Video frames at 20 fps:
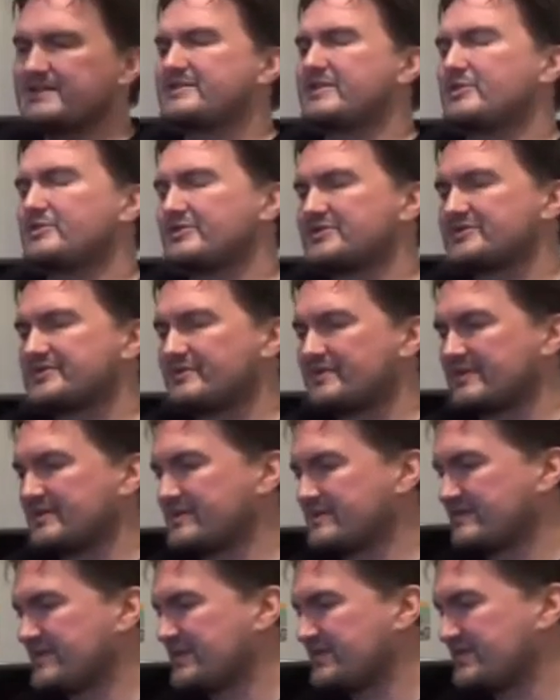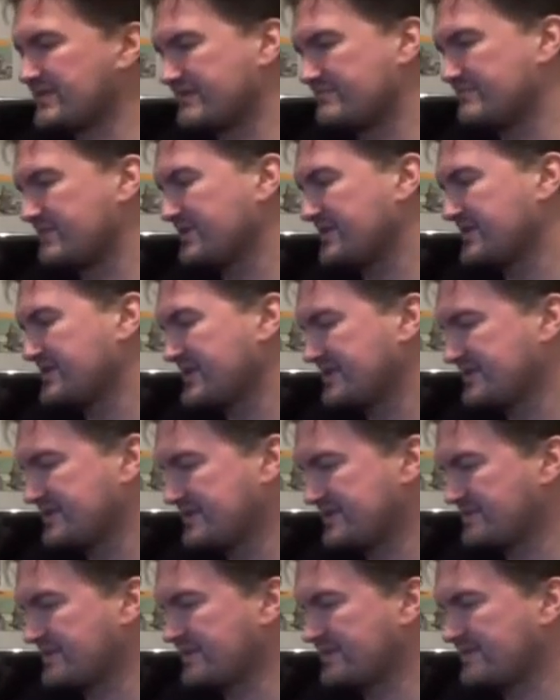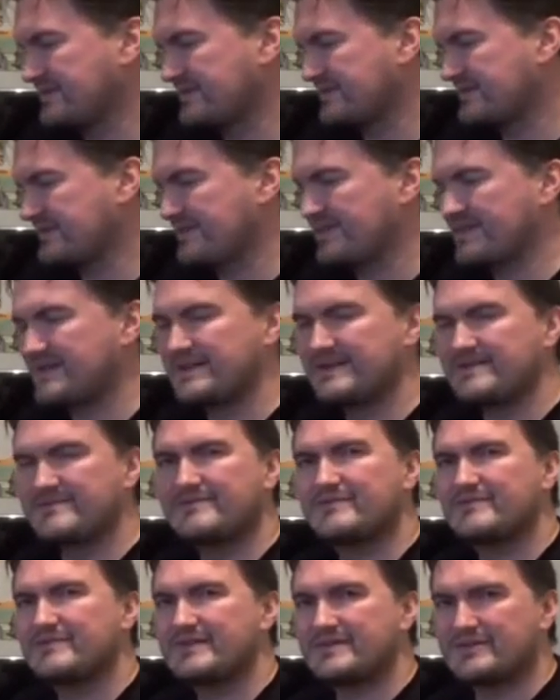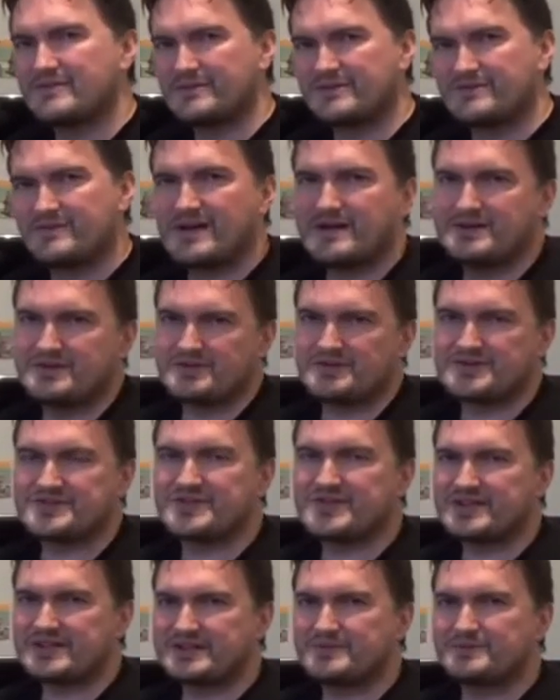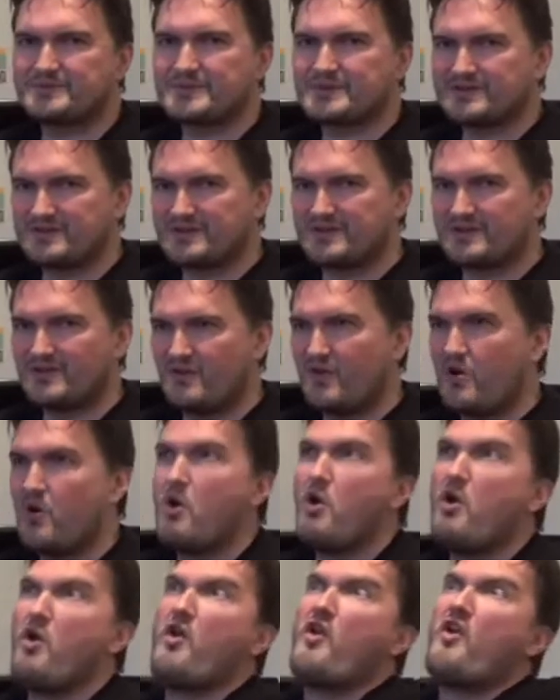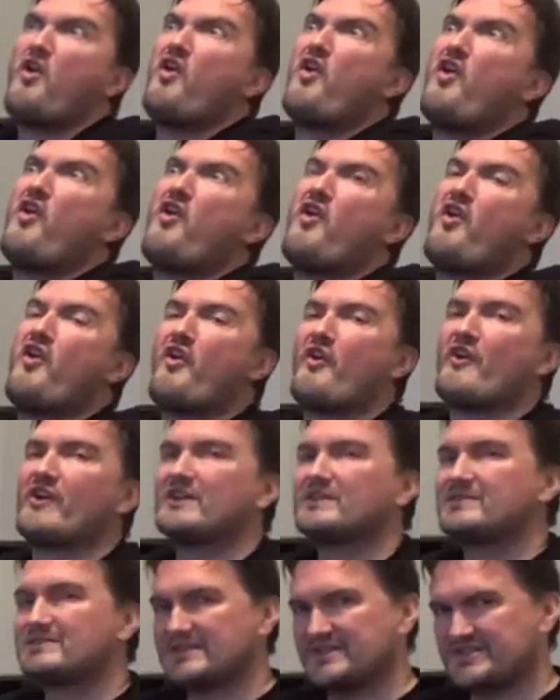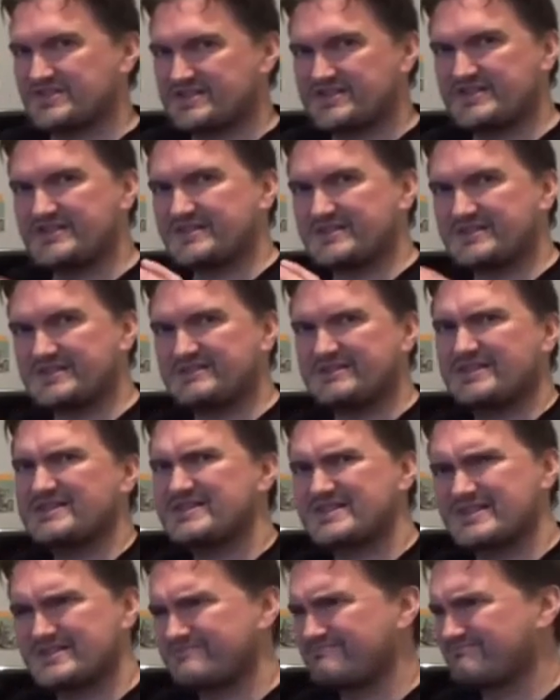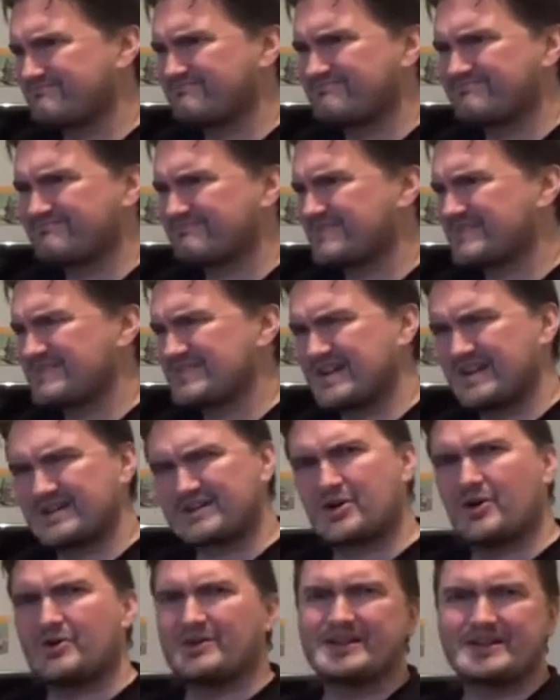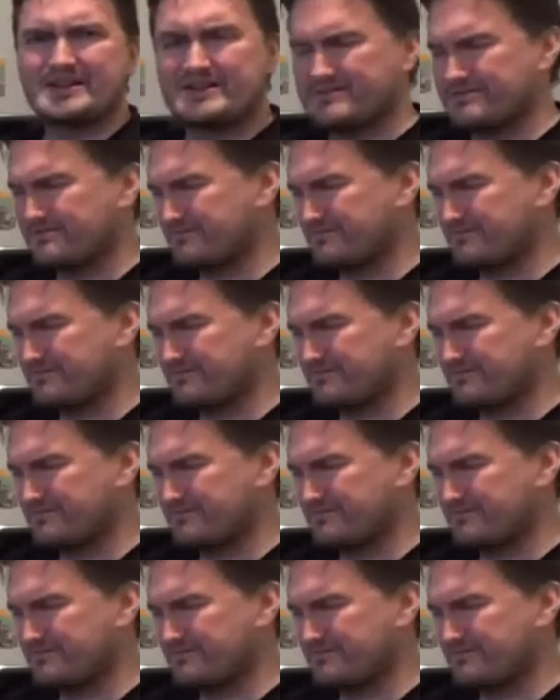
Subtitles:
Donald Sutherland Invasion of the Body Snatchers. I mean, the final scene where they, that's an iconic